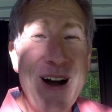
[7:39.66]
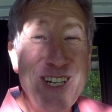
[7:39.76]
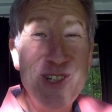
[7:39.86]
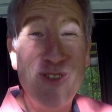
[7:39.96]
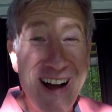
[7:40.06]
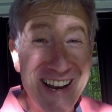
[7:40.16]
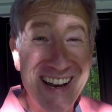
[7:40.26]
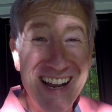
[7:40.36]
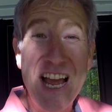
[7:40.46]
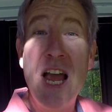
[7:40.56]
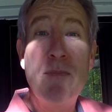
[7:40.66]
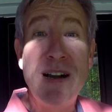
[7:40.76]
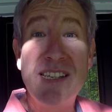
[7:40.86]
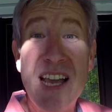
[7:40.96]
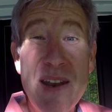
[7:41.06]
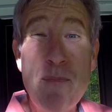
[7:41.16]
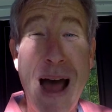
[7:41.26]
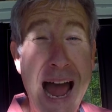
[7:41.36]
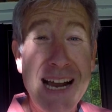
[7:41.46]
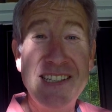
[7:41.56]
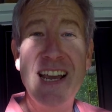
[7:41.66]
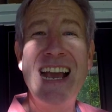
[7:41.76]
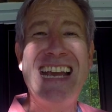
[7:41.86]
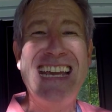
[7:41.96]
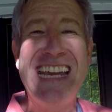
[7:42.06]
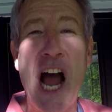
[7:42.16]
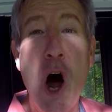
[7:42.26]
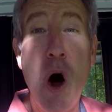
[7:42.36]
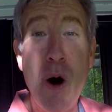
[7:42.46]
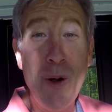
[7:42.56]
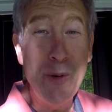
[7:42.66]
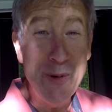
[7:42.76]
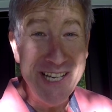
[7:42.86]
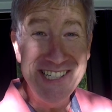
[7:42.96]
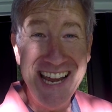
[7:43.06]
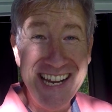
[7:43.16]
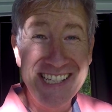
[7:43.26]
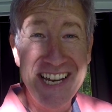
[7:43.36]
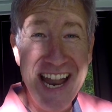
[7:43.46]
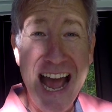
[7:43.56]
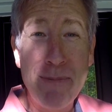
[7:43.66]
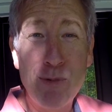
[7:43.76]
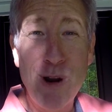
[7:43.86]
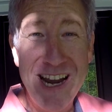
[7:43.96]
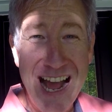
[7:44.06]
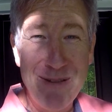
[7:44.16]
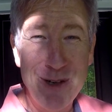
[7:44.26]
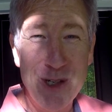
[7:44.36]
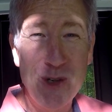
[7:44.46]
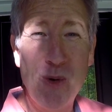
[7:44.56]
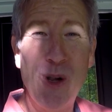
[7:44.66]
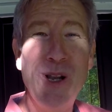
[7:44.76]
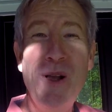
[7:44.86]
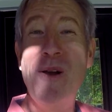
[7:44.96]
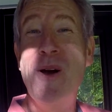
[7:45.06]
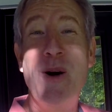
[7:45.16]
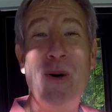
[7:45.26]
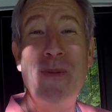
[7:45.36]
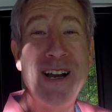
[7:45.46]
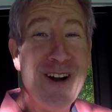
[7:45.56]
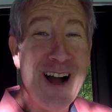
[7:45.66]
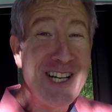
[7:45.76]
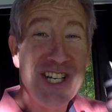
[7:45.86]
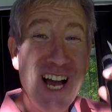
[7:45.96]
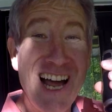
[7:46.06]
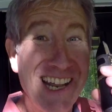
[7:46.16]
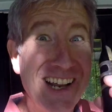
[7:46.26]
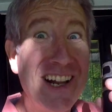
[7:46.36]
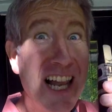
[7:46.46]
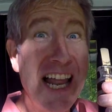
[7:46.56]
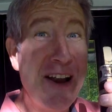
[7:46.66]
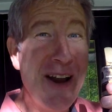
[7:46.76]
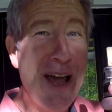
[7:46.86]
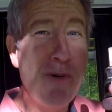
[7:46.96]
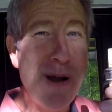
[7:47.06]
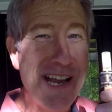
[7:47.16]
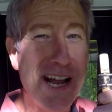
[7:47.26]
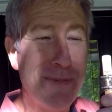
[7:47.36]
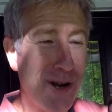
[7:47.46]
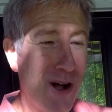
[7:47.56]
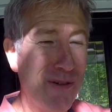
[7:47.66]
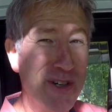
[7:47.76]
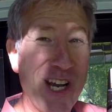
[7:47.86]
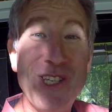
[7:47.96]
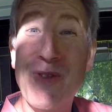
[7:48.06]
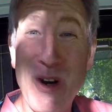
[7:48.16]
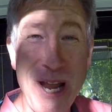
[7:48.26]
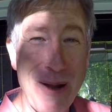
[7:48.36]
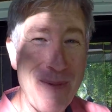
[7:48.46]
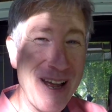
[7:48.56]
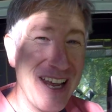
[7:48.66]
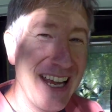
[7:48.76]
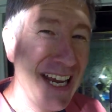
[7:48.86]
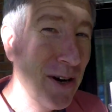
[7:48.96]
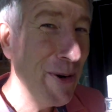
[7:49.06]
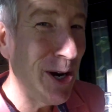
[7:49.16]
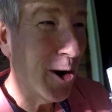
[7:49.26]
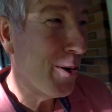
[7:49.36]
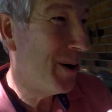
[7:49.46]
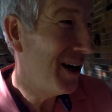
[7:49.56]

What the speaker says: much fun. My son Max, he always takes a nap right after school. Oh my gosh, a little clarinet wake-up call just for him. Here we go.